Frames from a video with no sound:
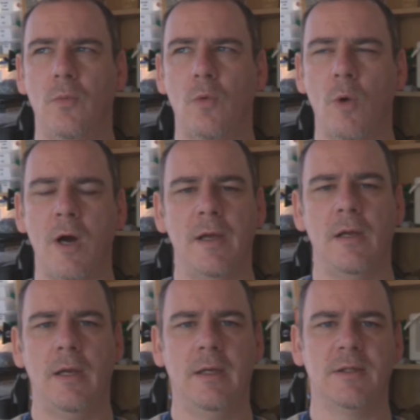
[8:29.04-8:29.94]
why I
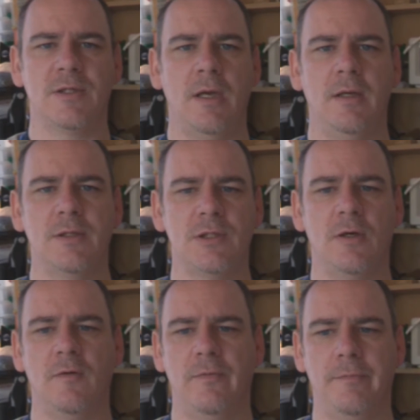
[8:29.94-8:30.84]
like designing
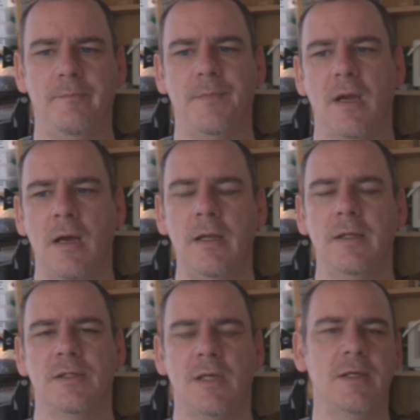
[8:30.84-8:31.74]
stuff. I
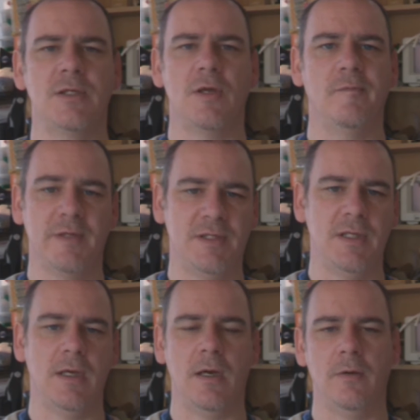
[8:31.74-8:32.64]
like designing stuff to
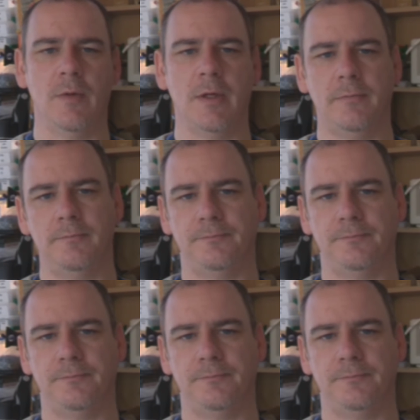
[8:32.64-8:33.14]
see it out there.